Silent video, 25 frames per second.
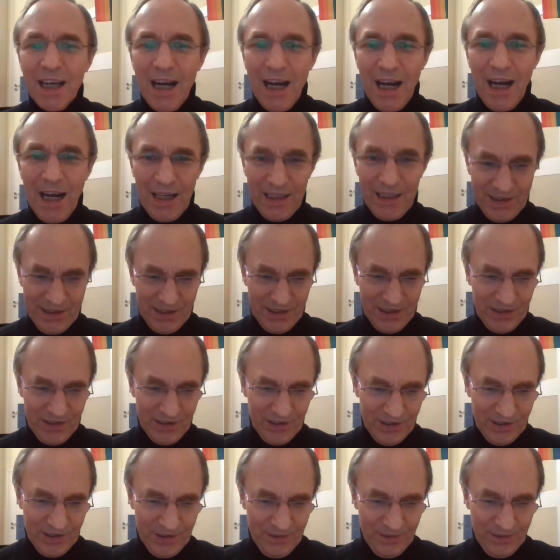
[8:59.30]
answer.
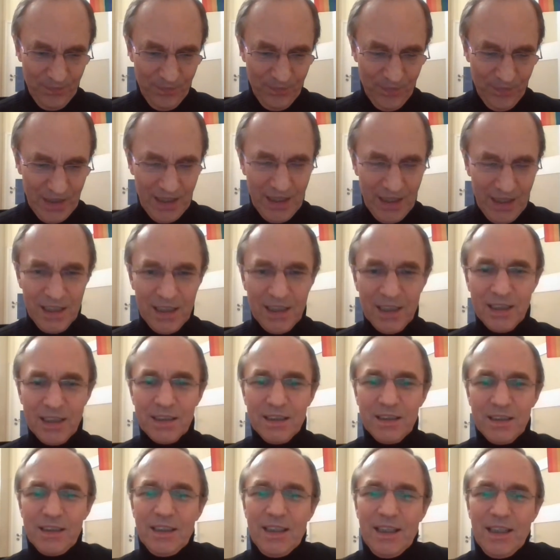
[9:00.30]

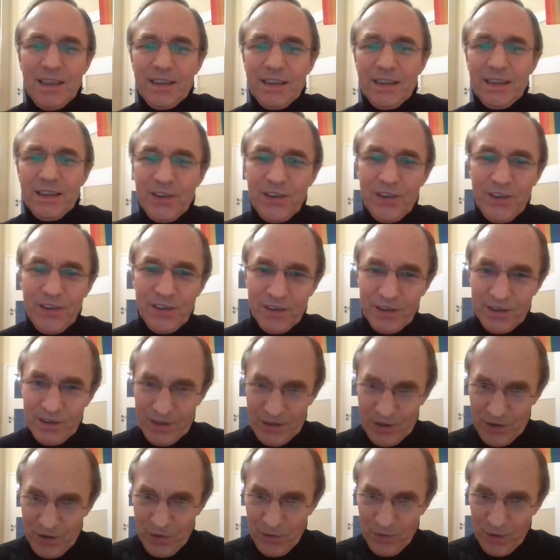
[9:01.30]
And here
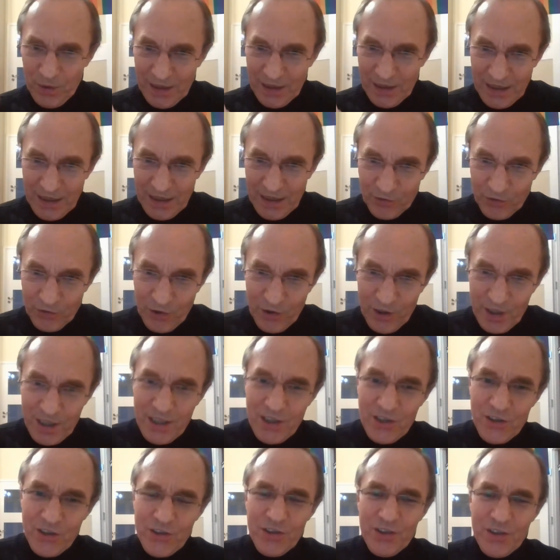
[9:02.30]
you will get for
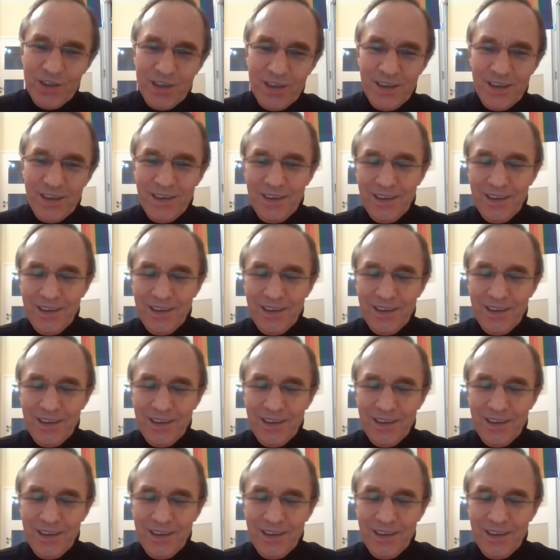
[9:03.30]
each